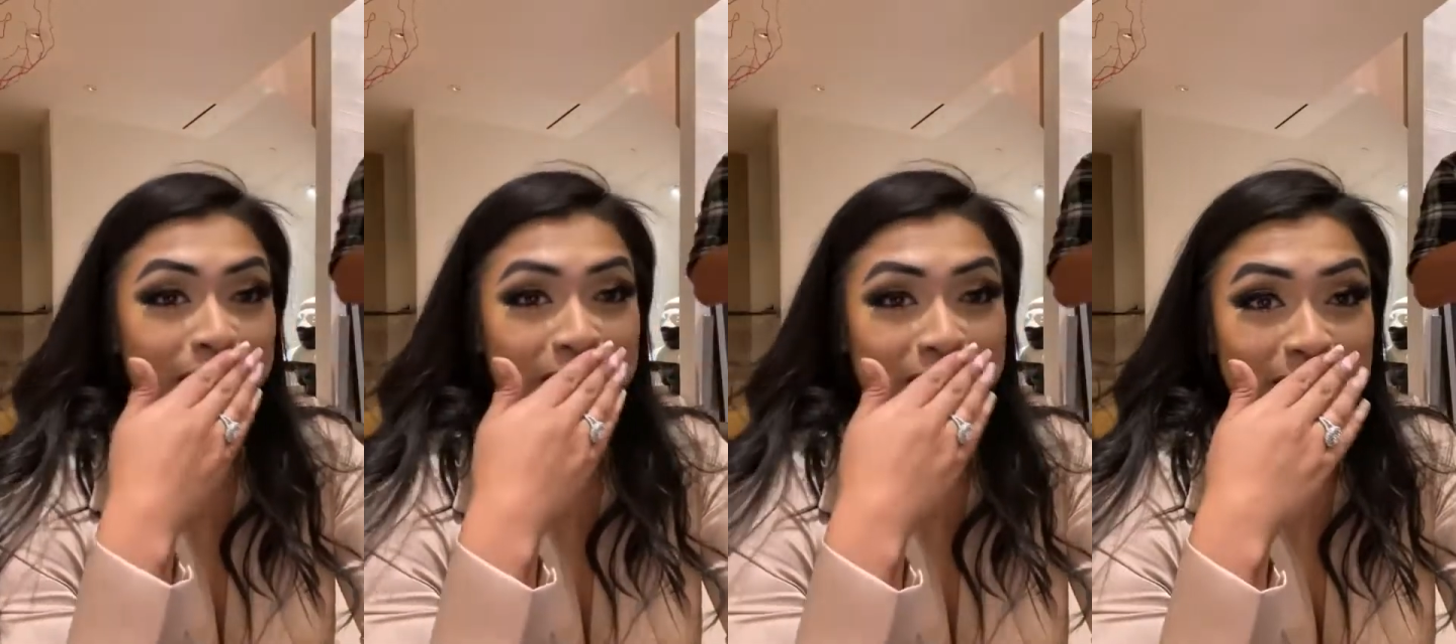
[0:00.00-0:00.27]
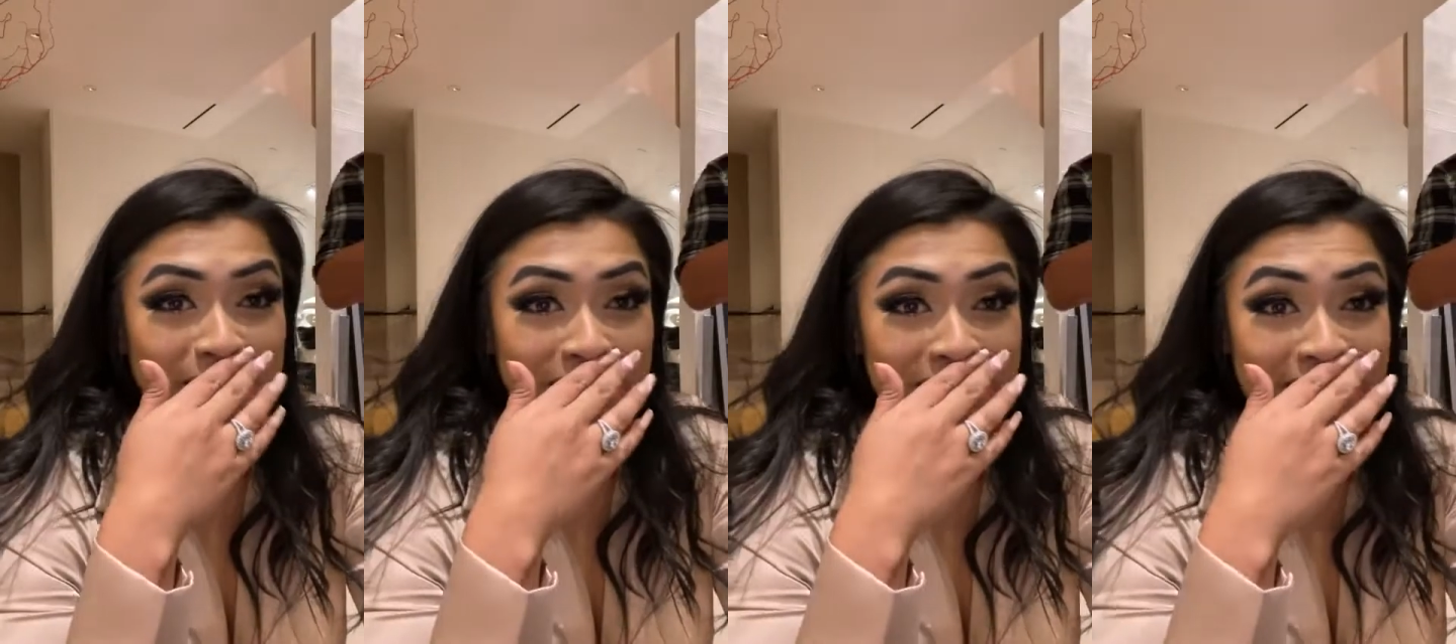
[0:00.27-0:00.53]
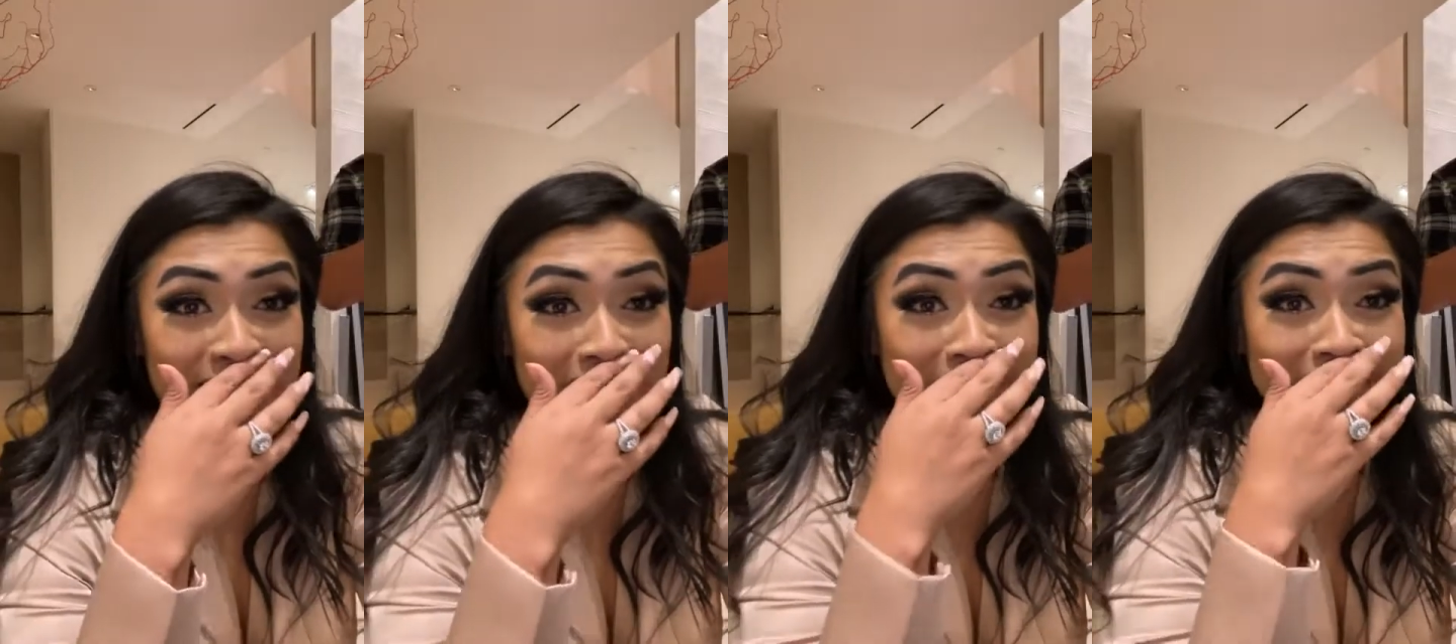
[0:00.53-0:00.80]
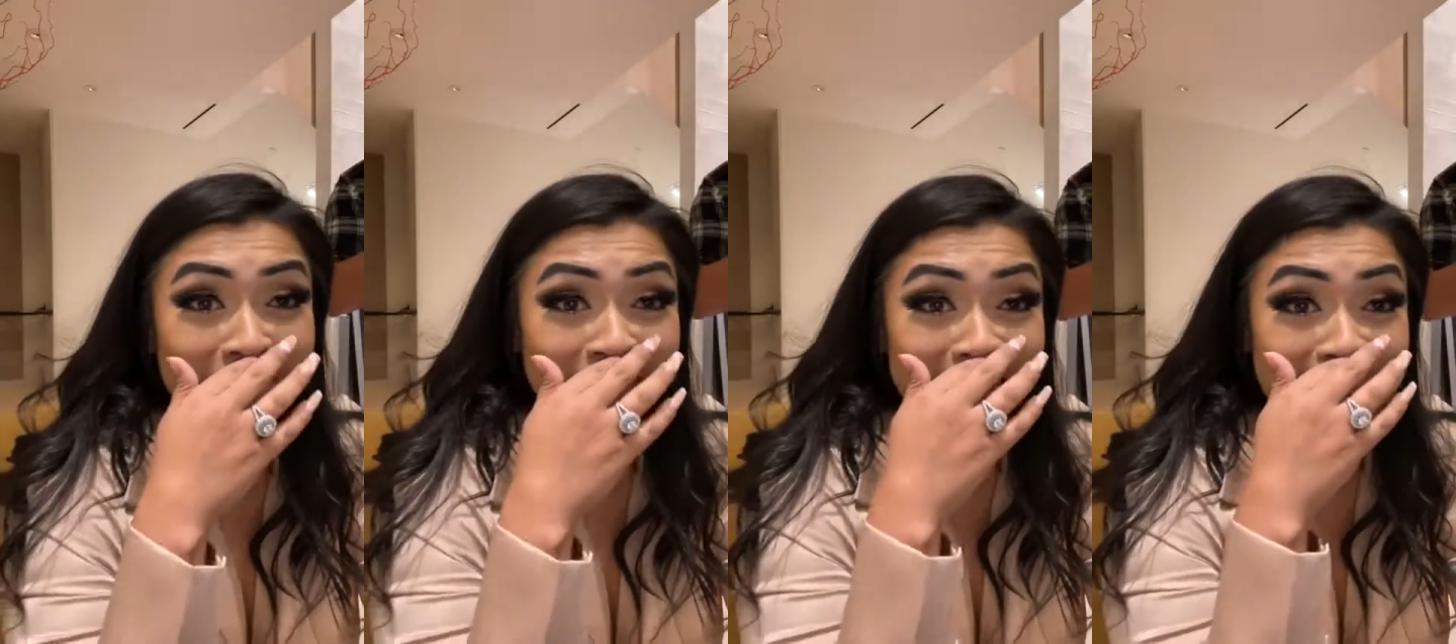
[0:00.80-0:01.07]
bitch. You're
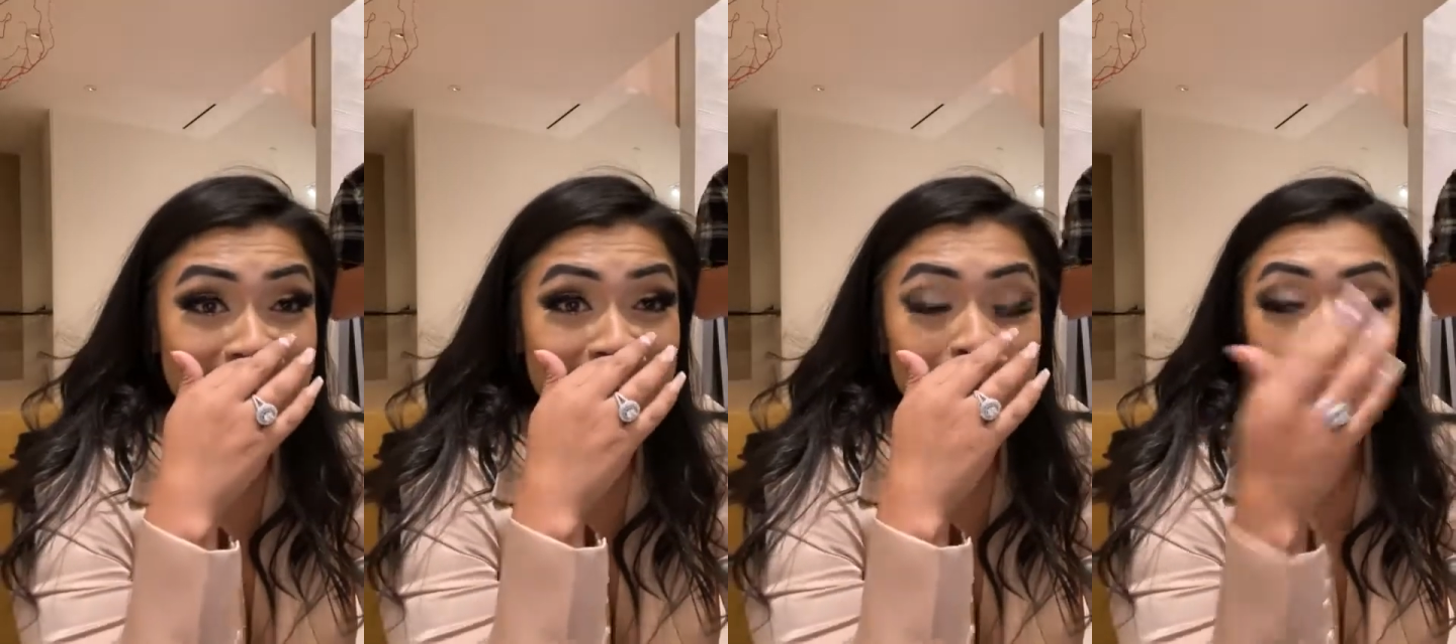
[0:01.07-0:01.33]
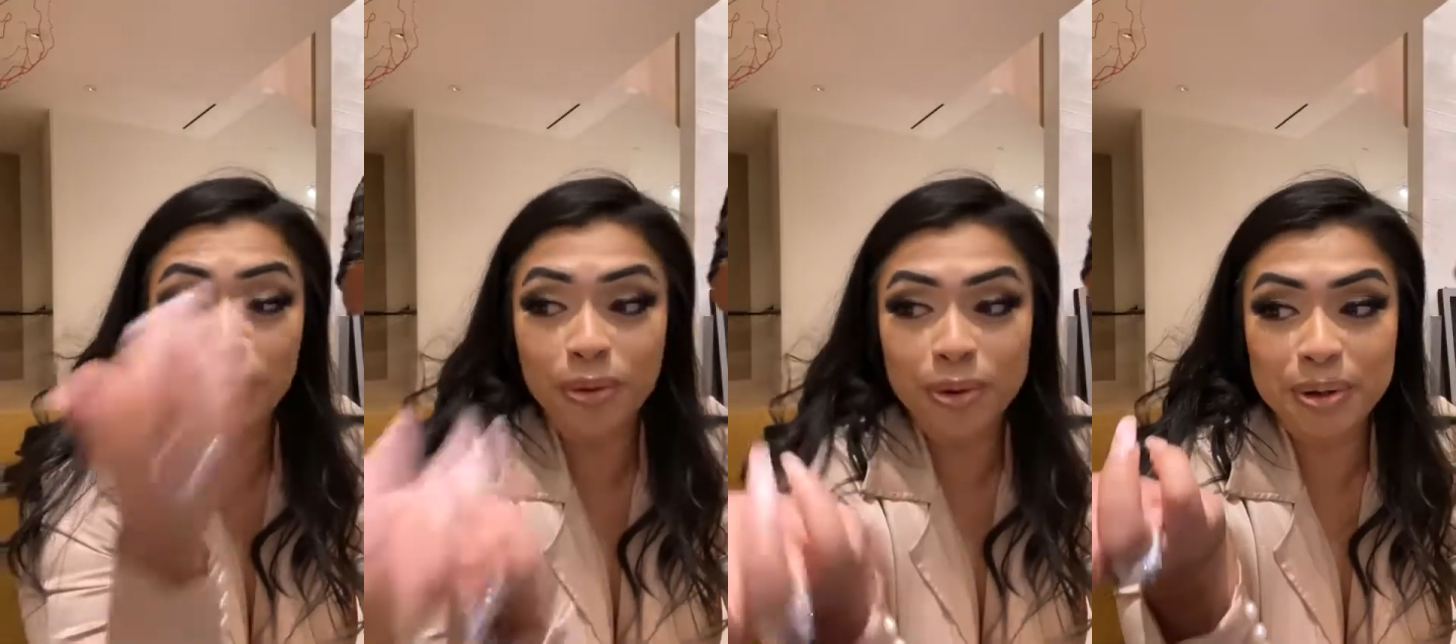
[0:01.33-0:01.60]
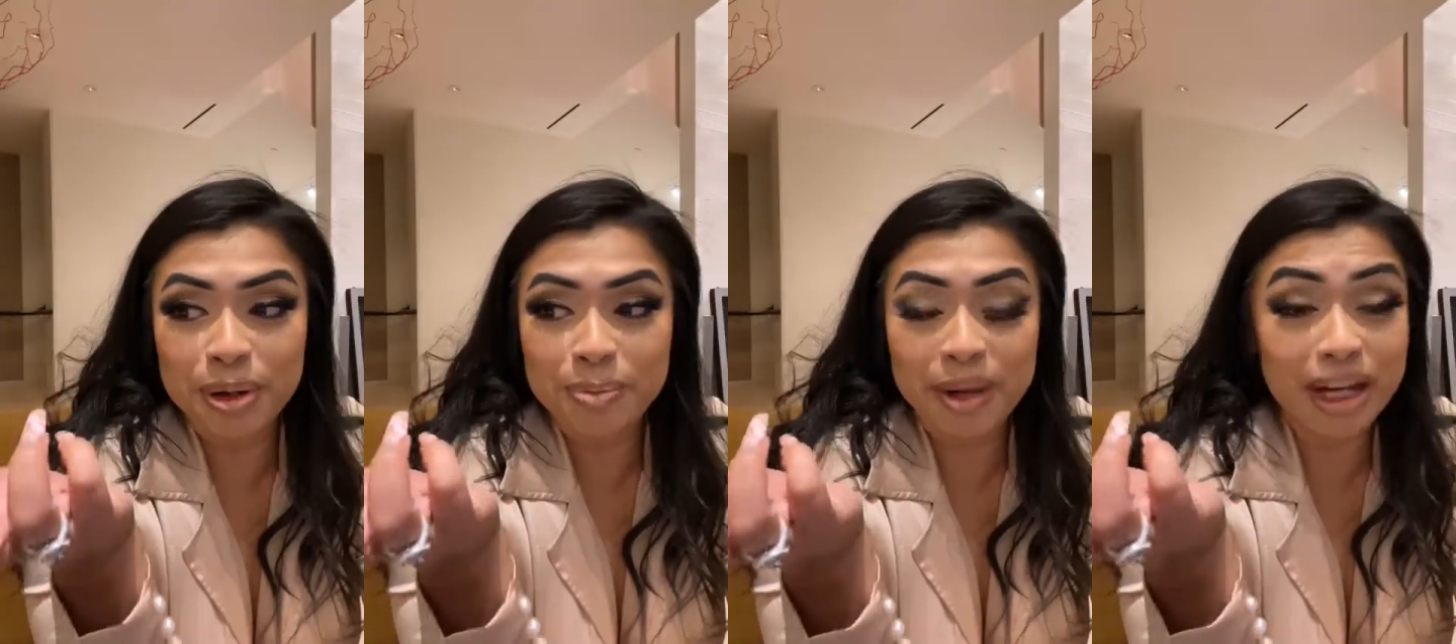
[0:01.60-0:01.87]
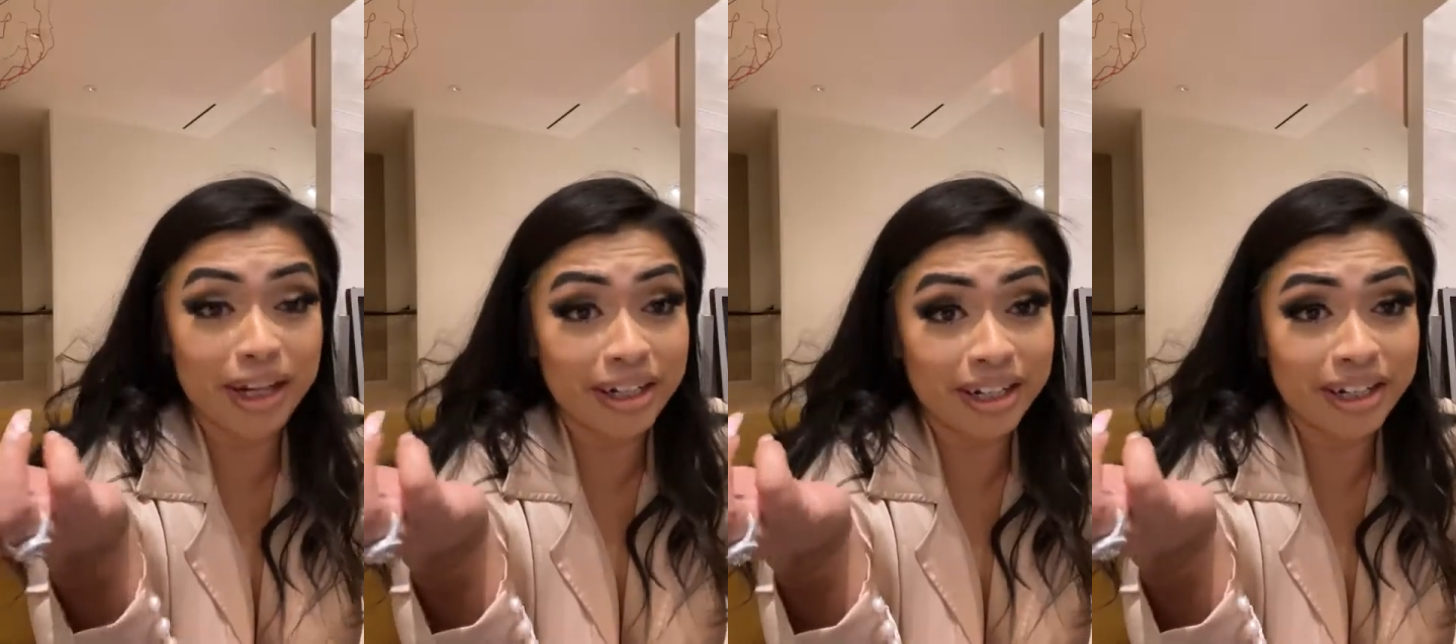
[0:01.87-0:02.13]
like, damn, well, we already paid
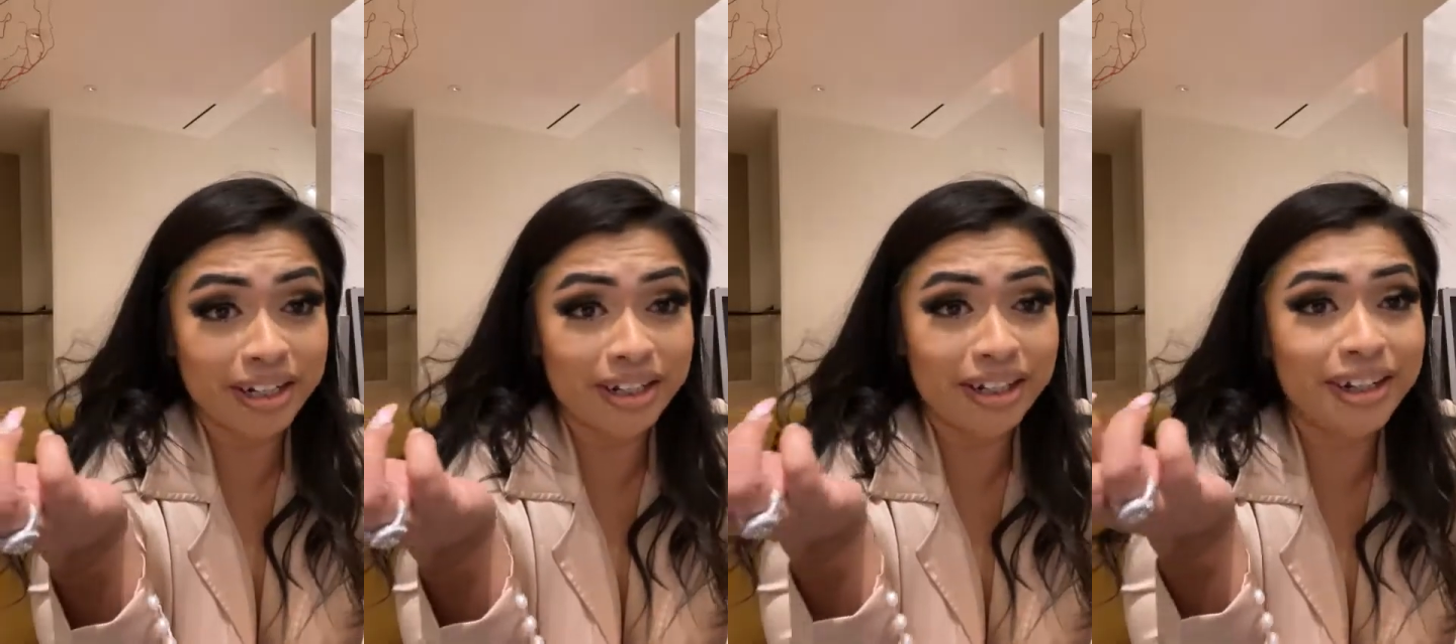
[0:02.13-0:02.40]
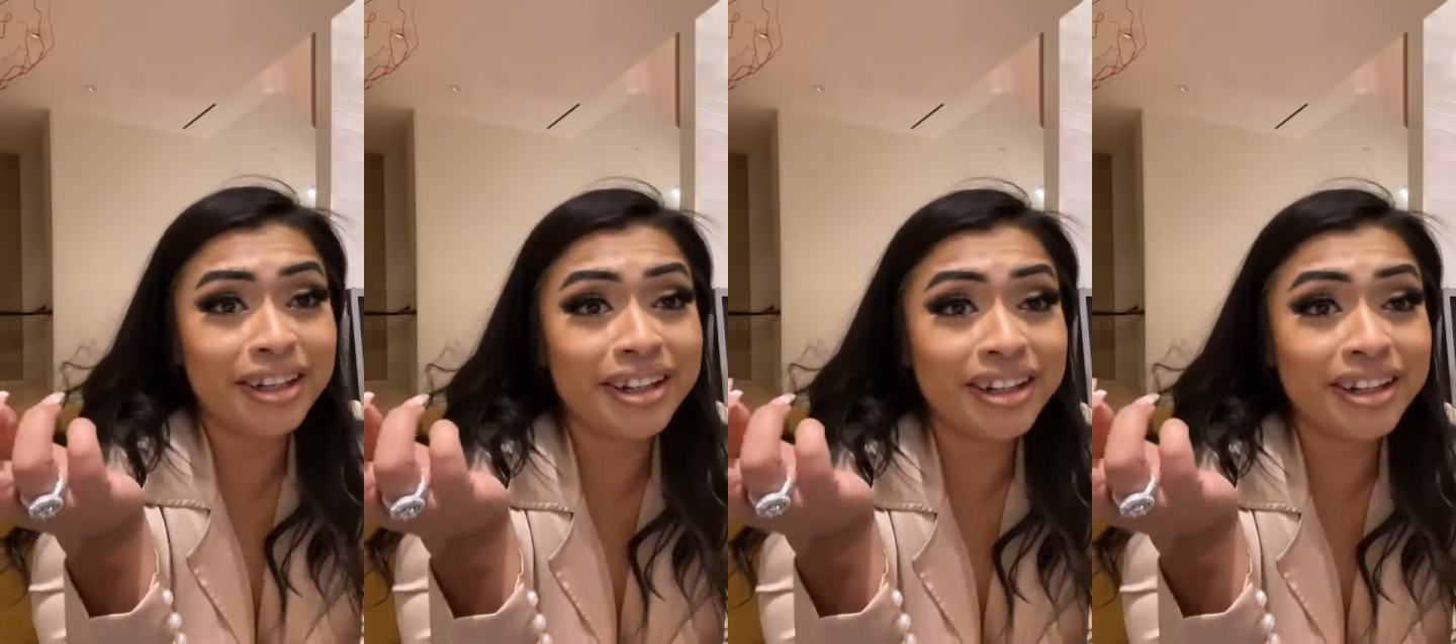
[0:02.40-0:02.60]
it.